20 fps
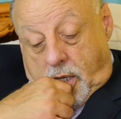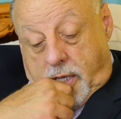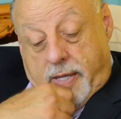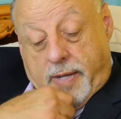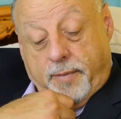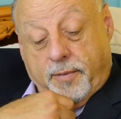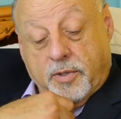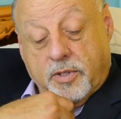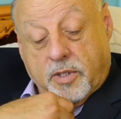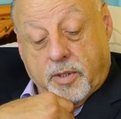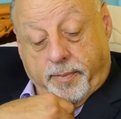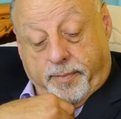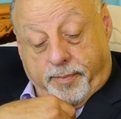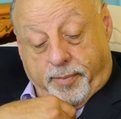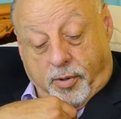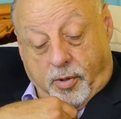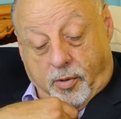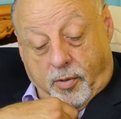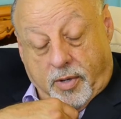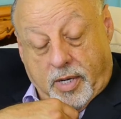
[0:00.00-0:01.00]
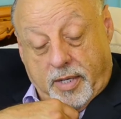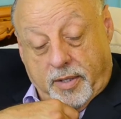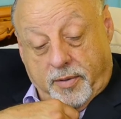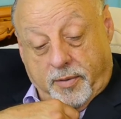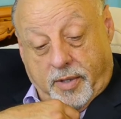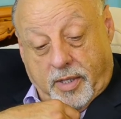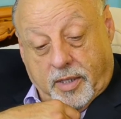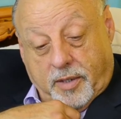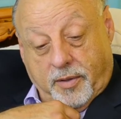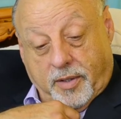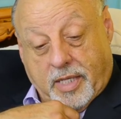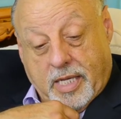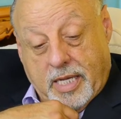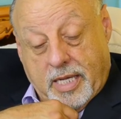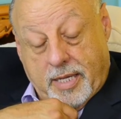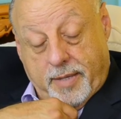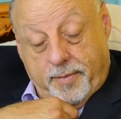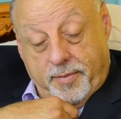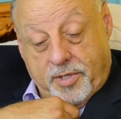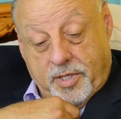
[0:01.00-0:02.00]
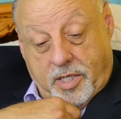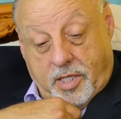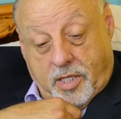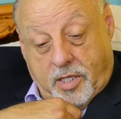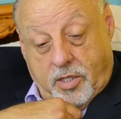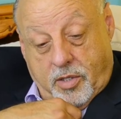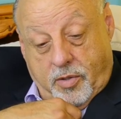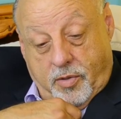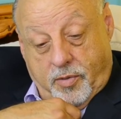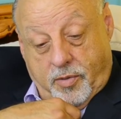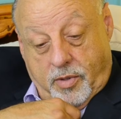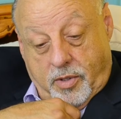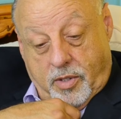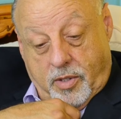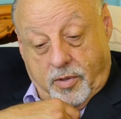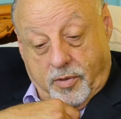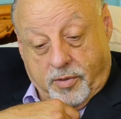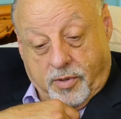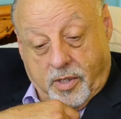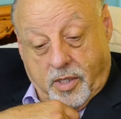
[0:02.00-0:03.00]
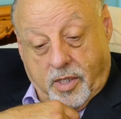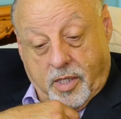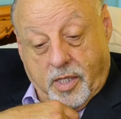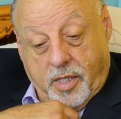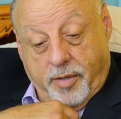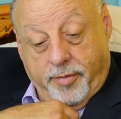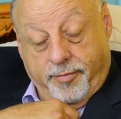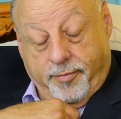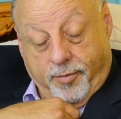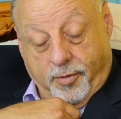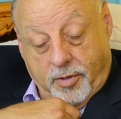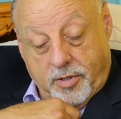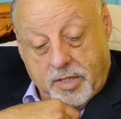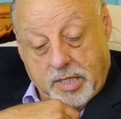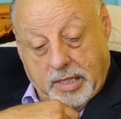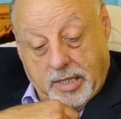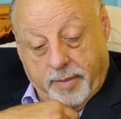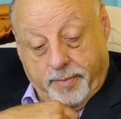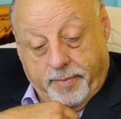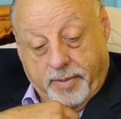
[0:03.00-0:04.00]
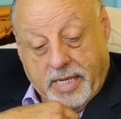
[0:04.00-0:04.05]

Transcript: He was the program director at KMJQ in Houston and unfortunately okay.